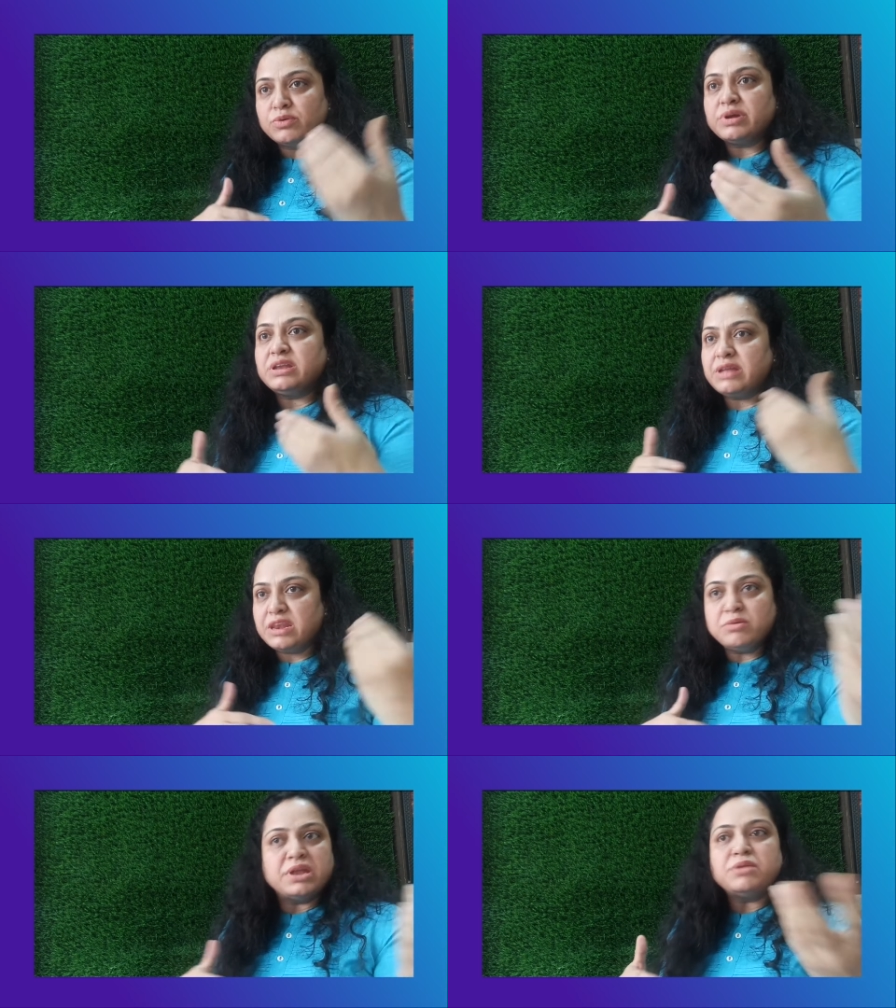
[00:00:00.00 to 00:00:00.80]
in
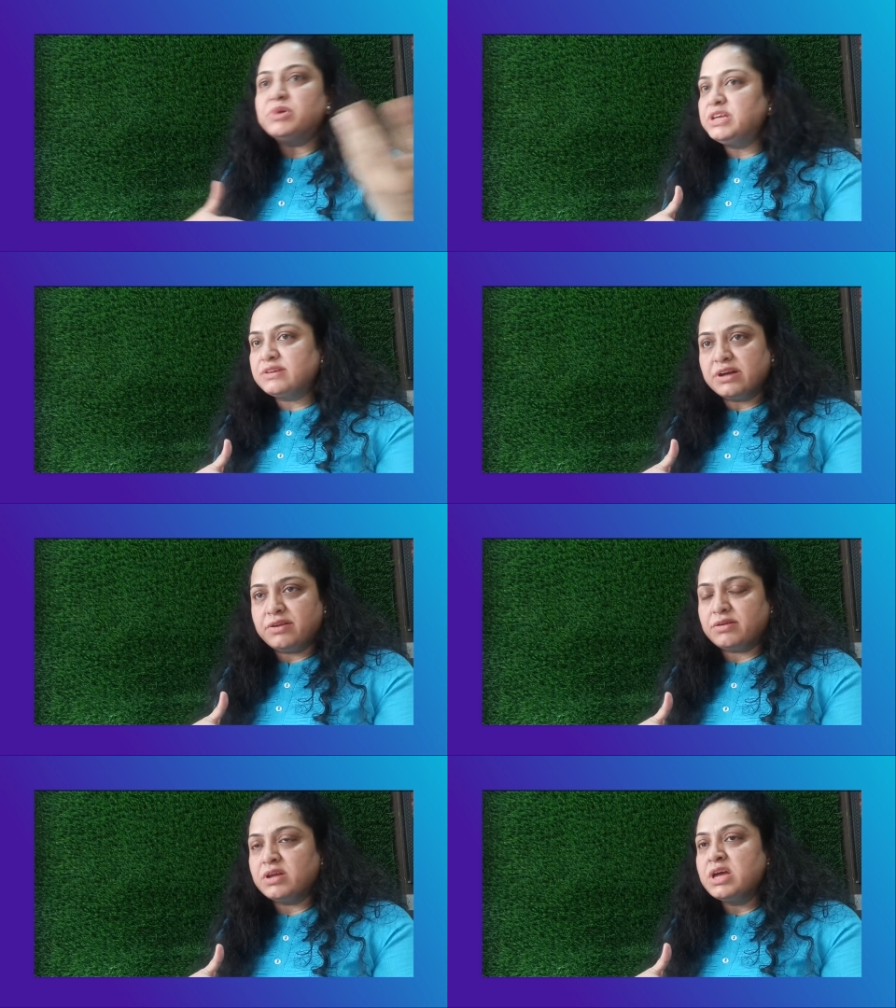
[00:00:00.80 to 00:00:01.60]
anybody's
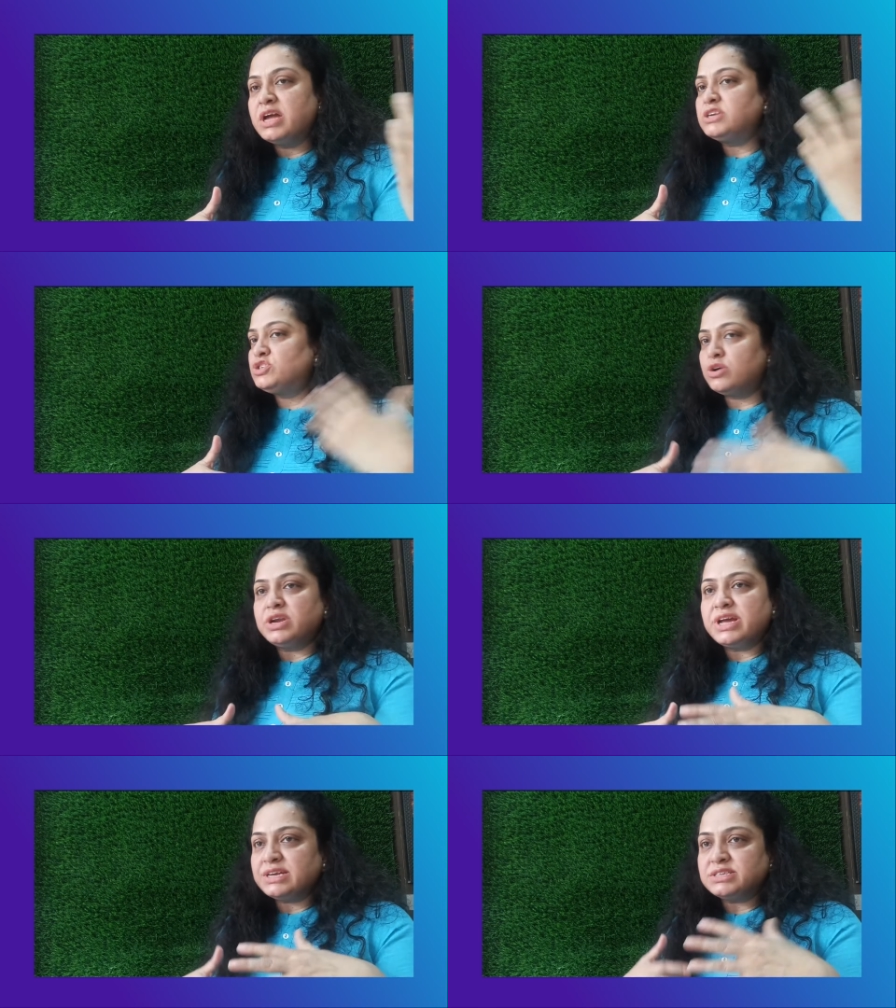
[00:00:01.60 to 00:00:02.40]
career. It
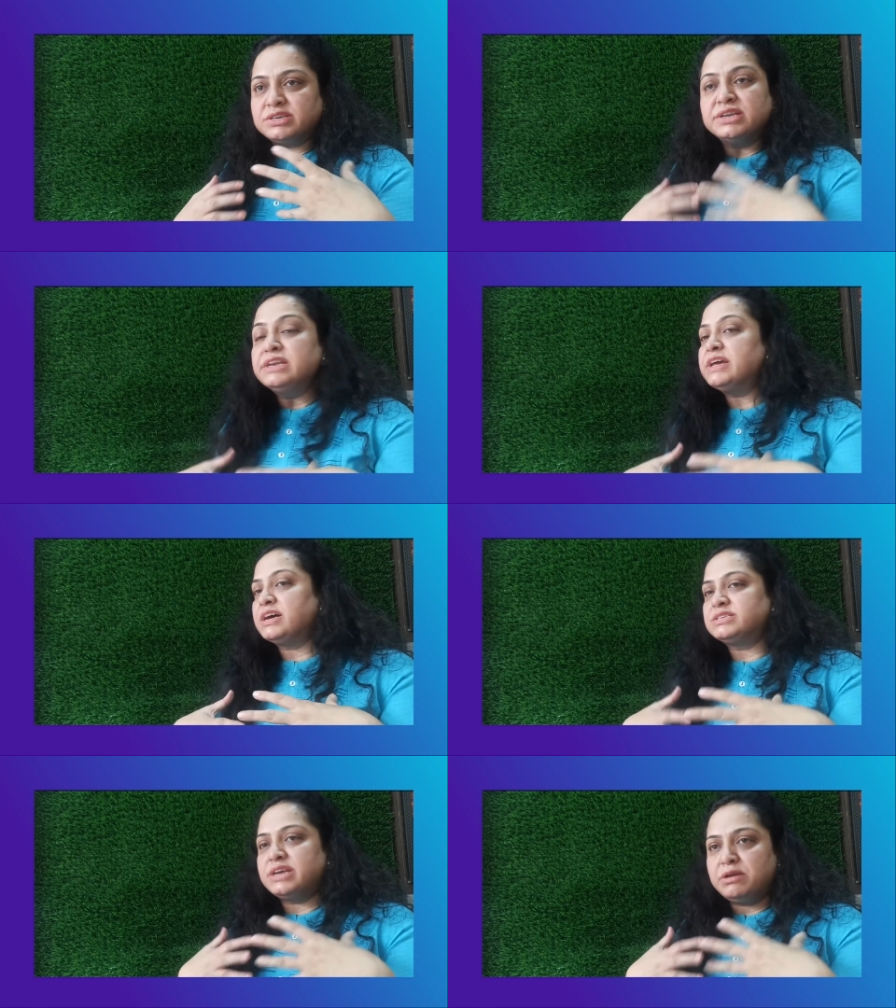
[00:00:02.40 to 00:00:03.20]
surely has, certainly
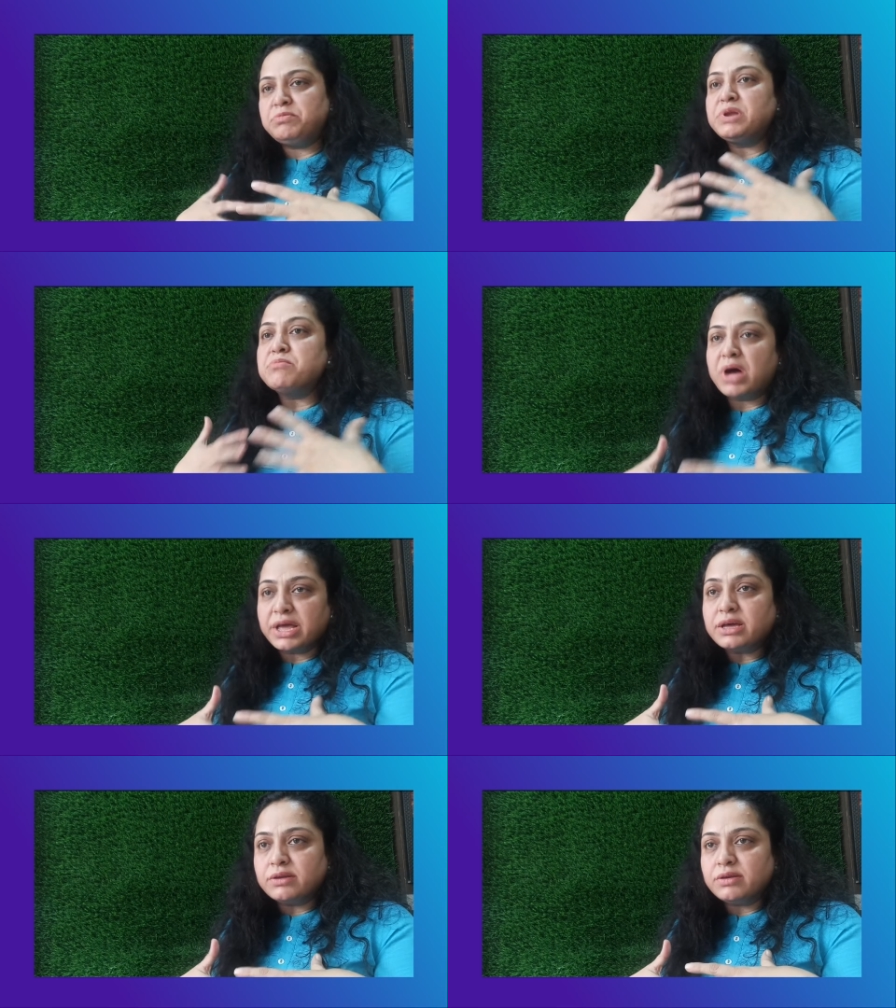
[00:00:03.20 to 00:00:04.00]
has helped in my
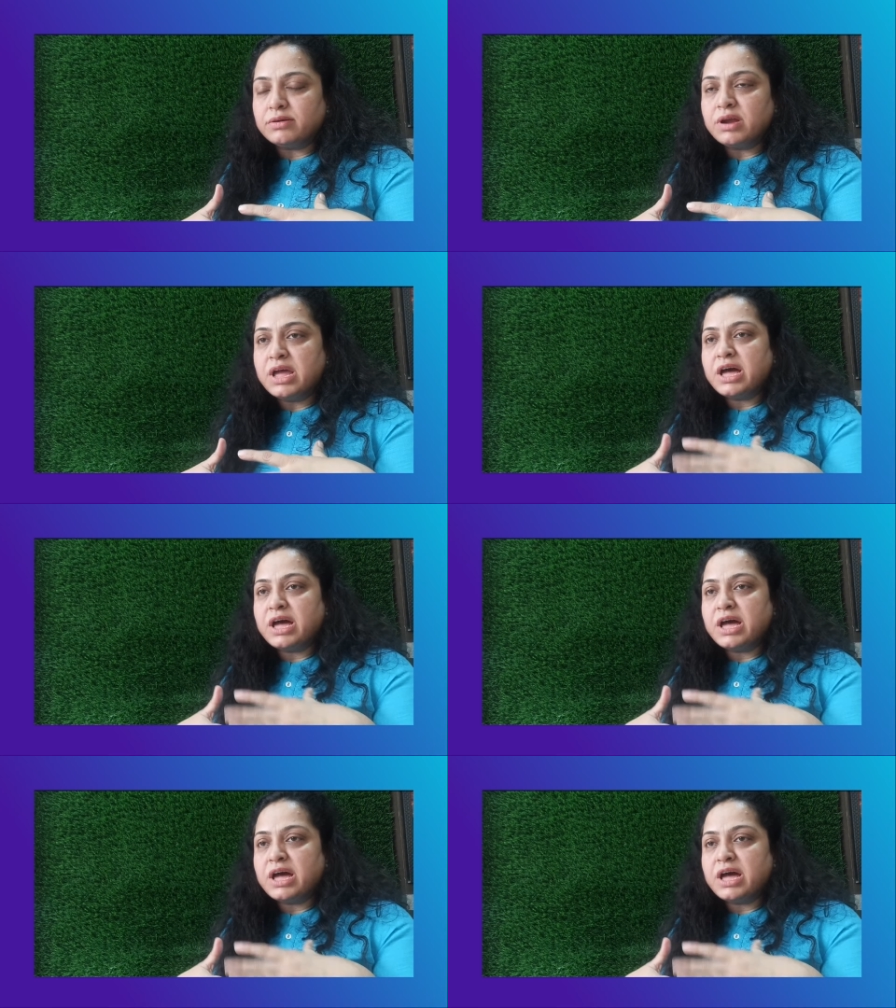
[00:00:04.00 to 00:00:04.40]
career.